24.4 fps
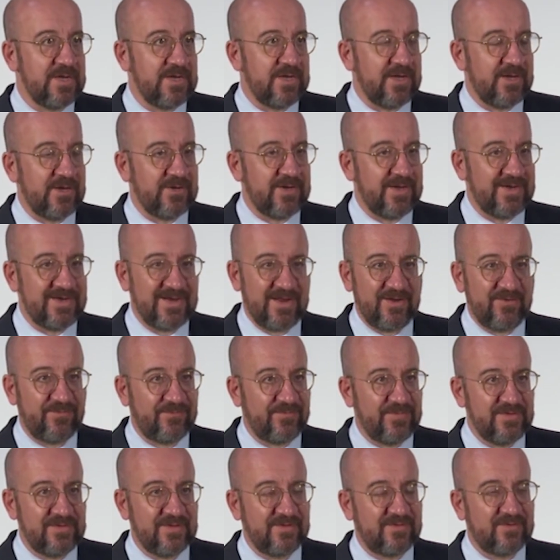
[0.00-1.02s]
And, and I
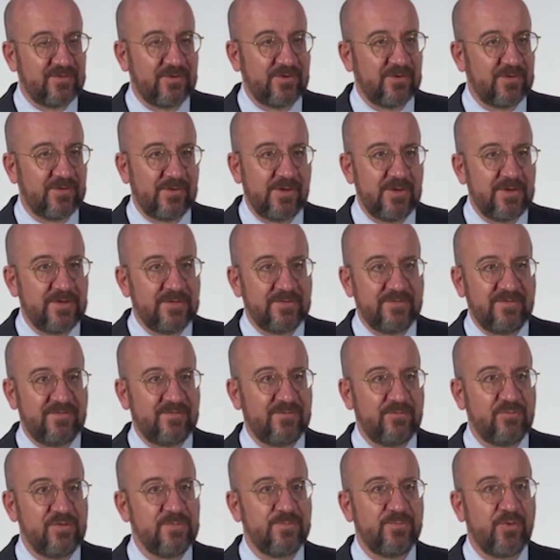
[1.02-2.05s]
think that uh, it's
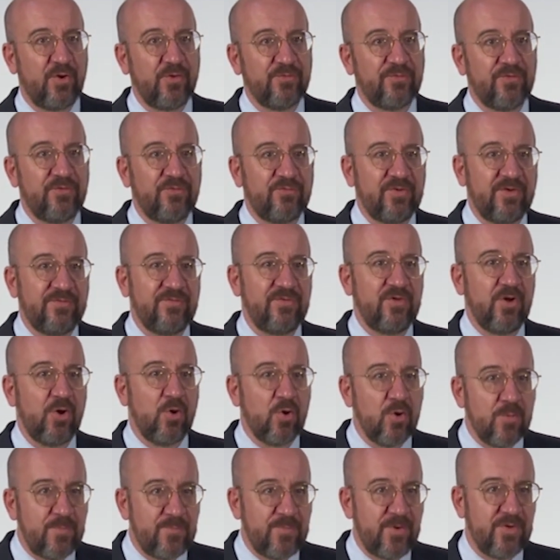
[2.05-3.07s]
really important to have an
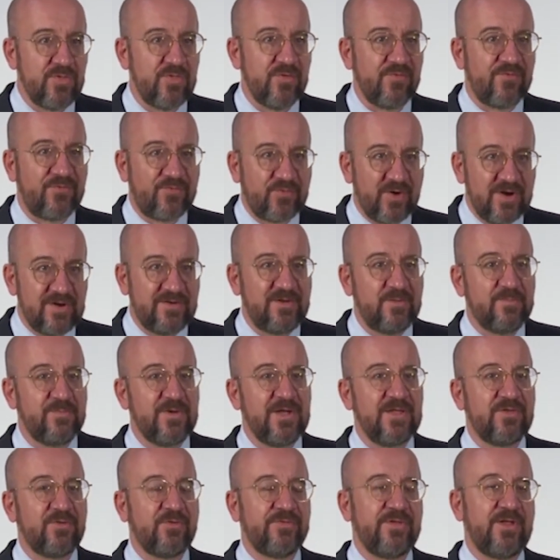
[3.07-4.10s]
open, a friendly
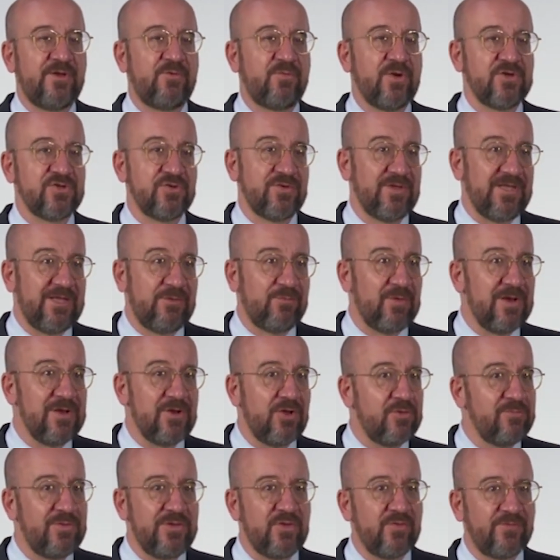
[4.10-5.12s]
debate on that question. It will
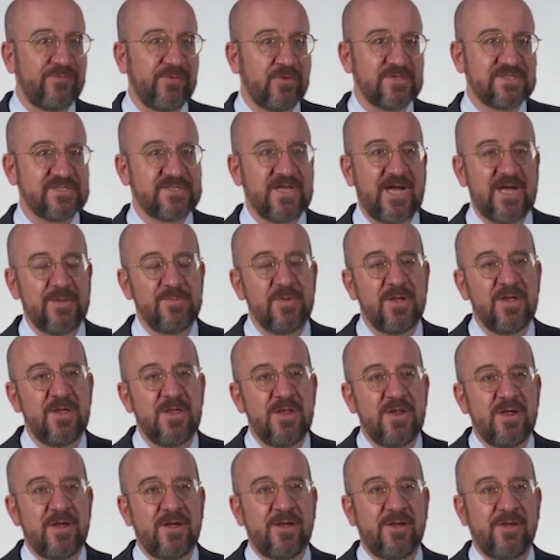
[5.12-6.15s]
not be the first time
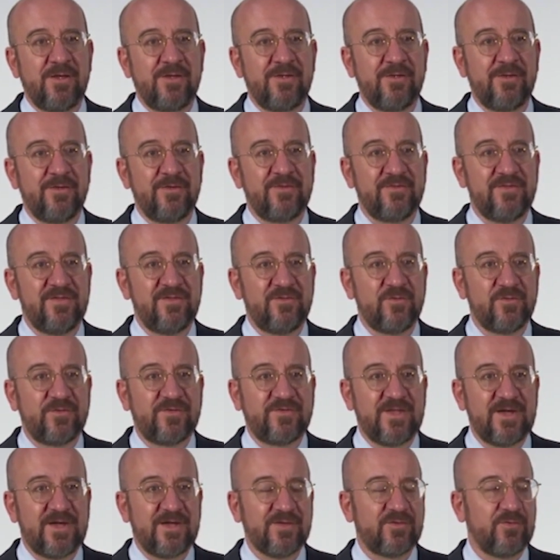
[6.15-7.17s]
uh, since the
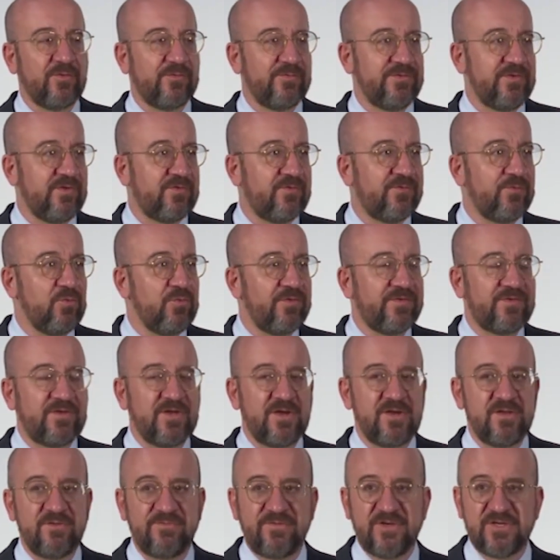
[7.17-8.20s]
start of this
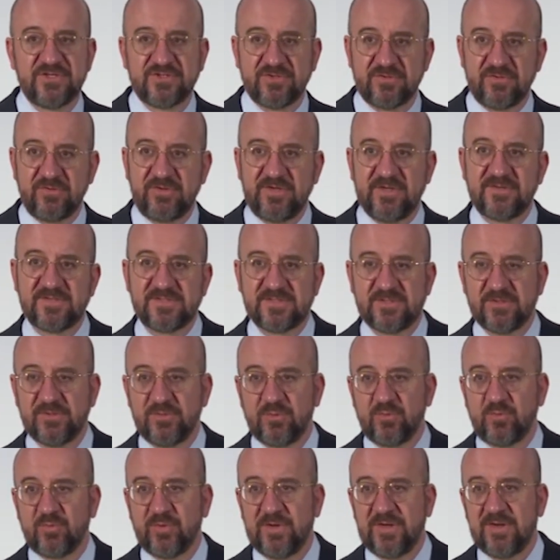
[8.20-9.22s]
full-scale invasion against
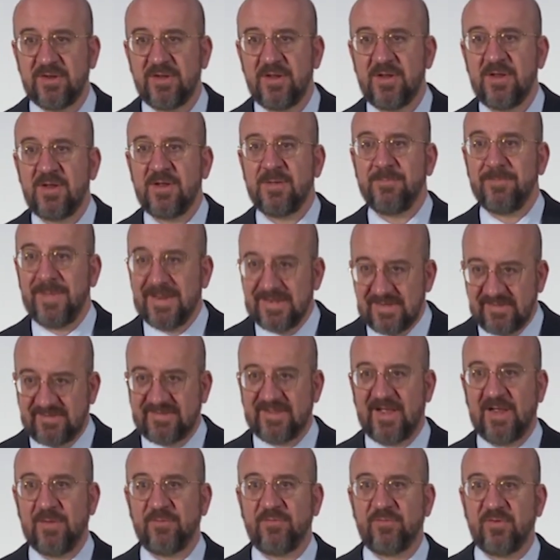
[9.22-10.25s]
Ukraine. Many
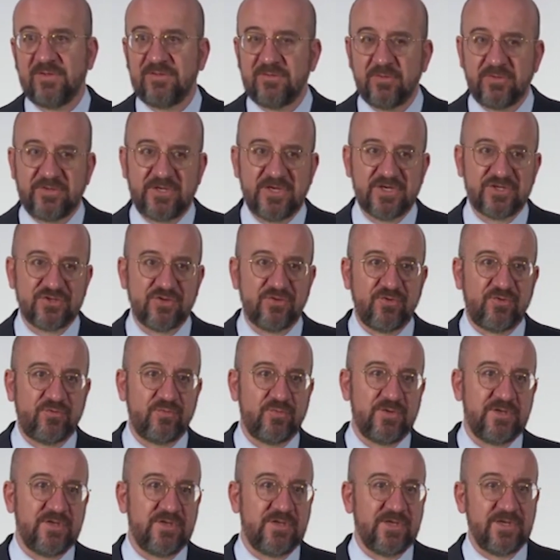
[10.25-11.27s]
times we had the occasion
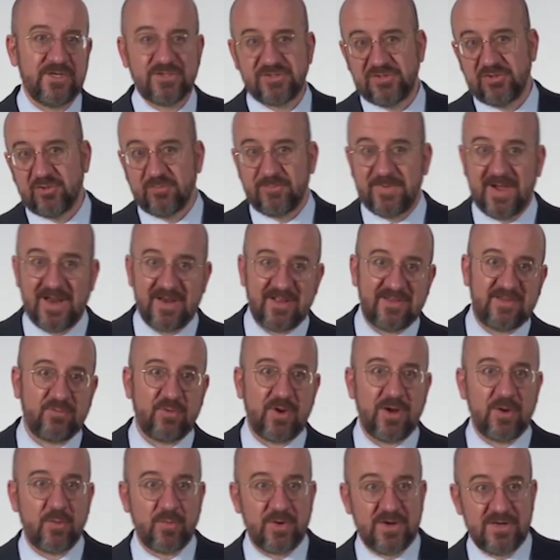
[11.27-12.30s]
to engage in a
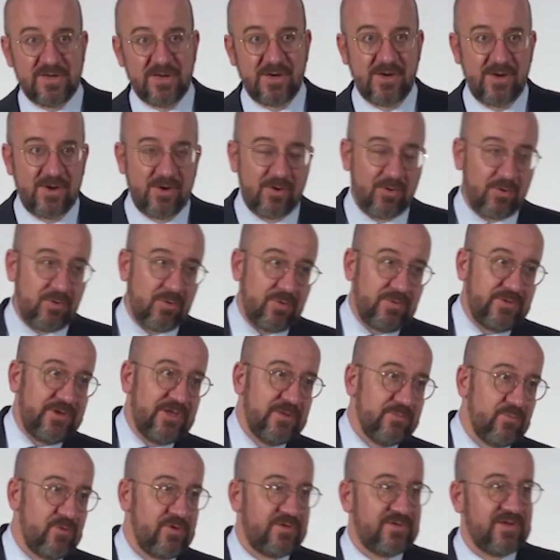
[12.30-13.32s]
bilateral way or
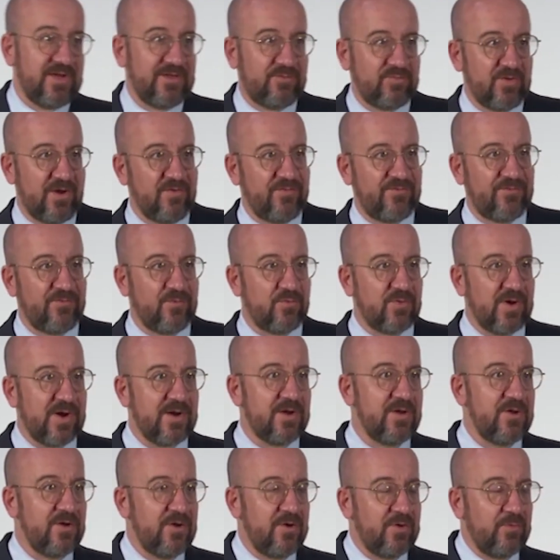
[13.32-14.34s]
in multilateral
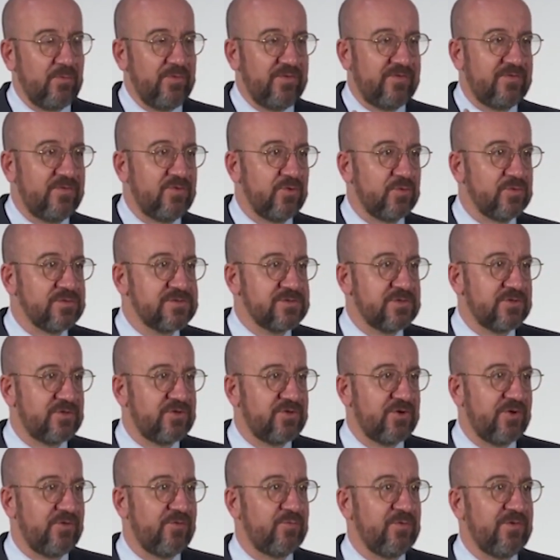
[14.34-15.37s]
fora with those
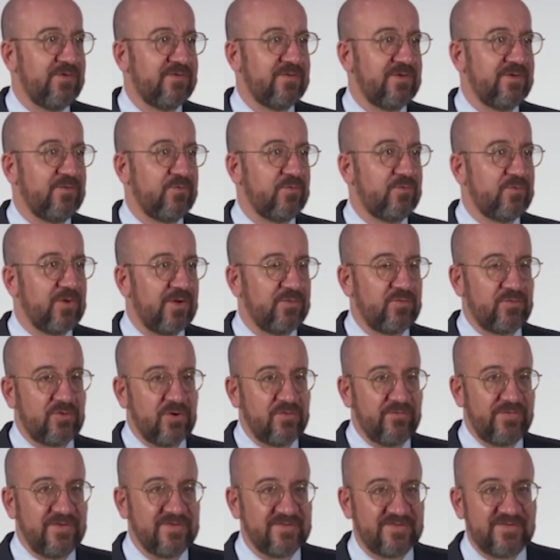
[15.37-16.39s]
countries countries and to try to
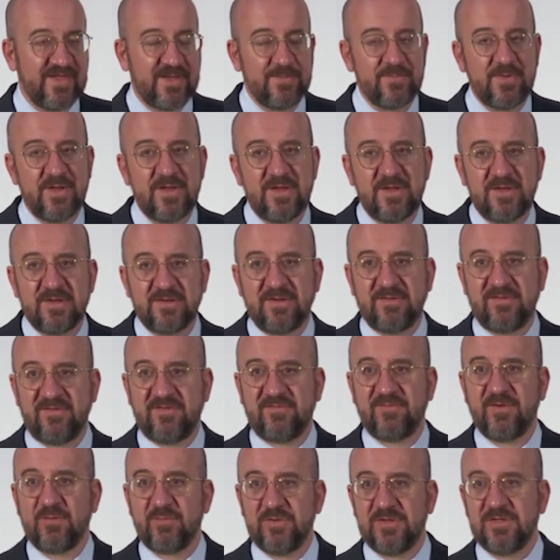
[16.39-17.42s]
convince them that
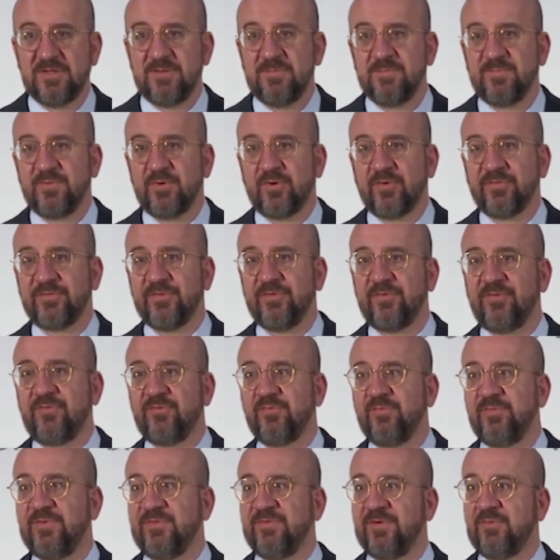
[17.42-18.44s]
it's very important
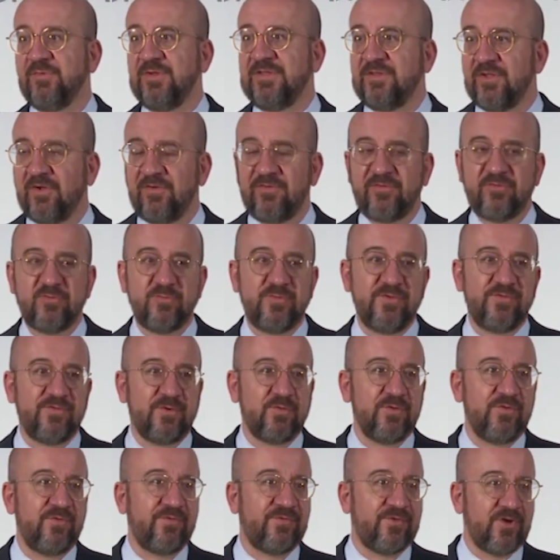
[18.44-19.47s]
to be very tough, to be
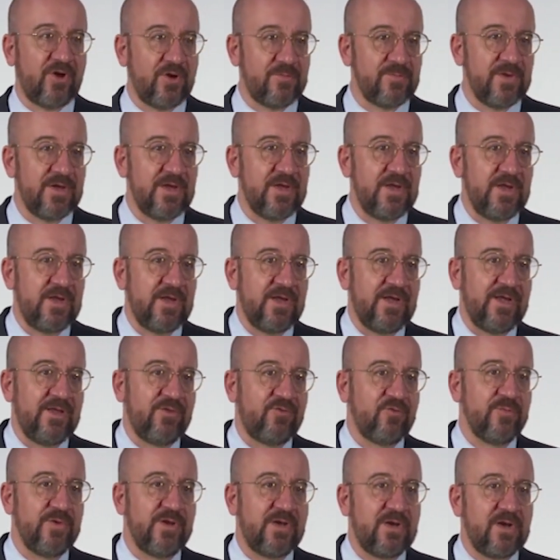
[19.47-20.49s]
very firm, and
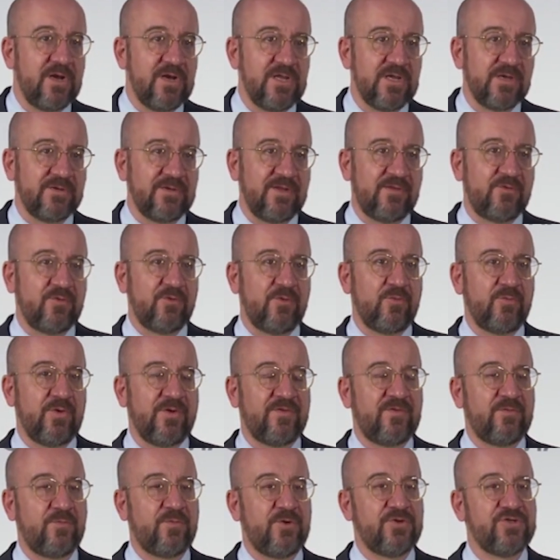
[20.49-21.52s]
to make clear that uh,
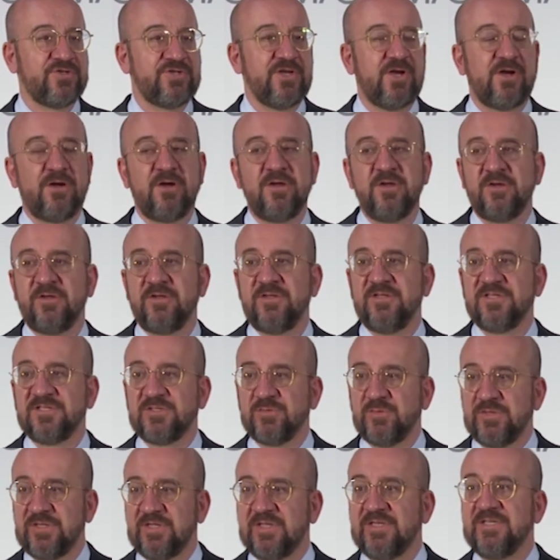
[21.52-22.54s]
what Russia is
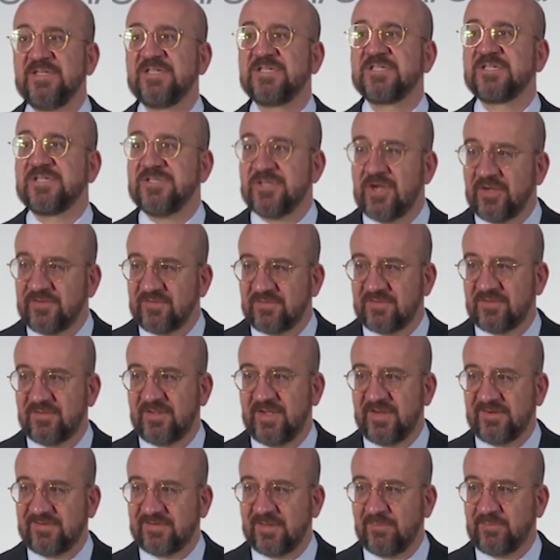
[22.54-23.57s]
doing is not
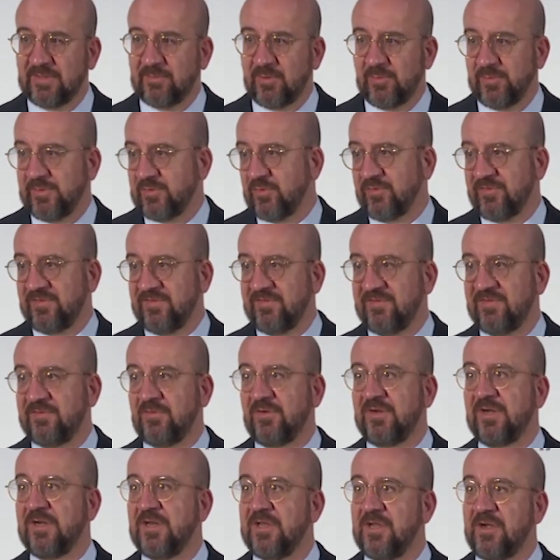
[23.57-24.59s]
acceptable because it is
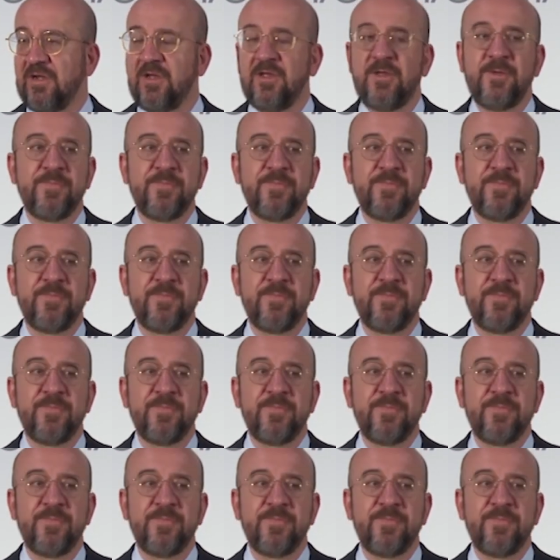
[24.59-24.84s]
a clear